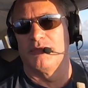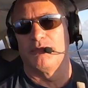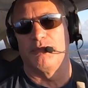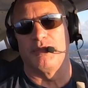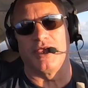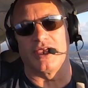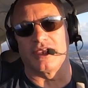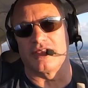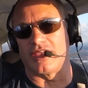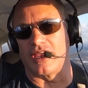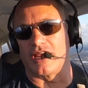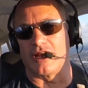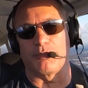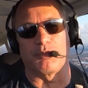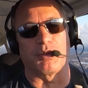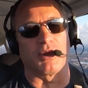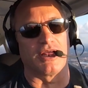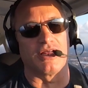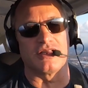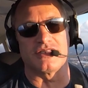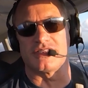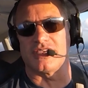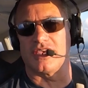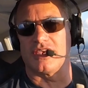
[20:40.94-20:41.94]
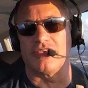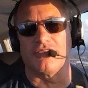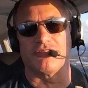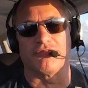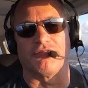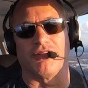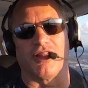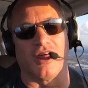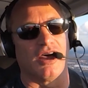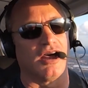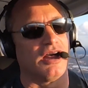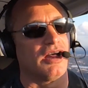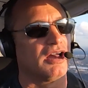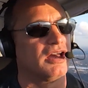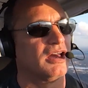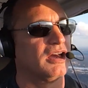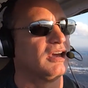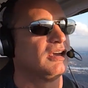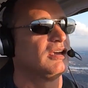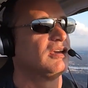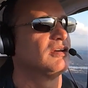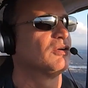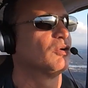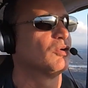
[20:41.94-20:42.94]
pick airplanes that you
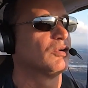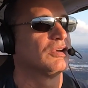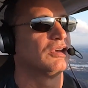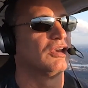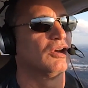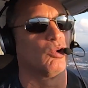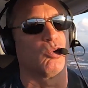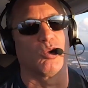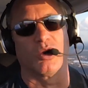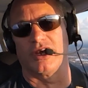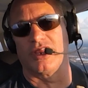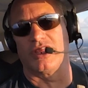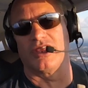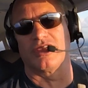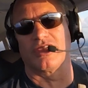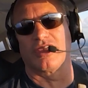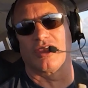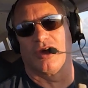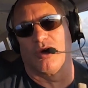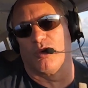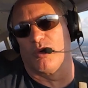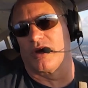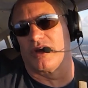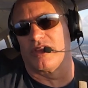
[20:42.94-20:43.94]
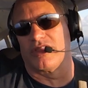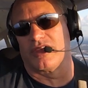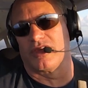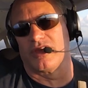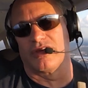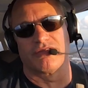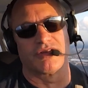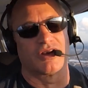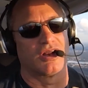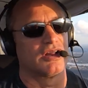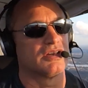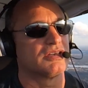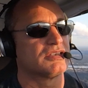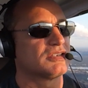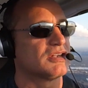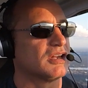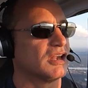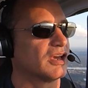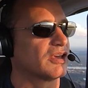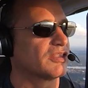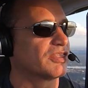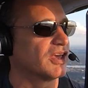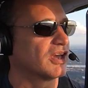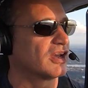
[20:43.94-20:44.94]
fly? You know, where do you go? What are the overnights
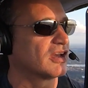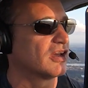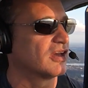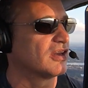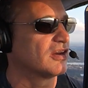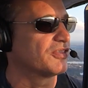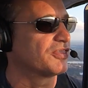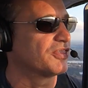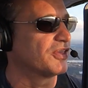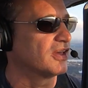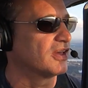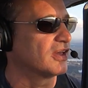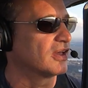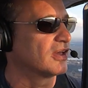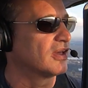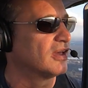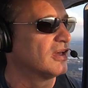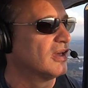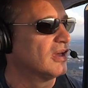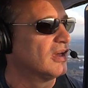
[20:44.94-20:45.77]
like? That kind of thing.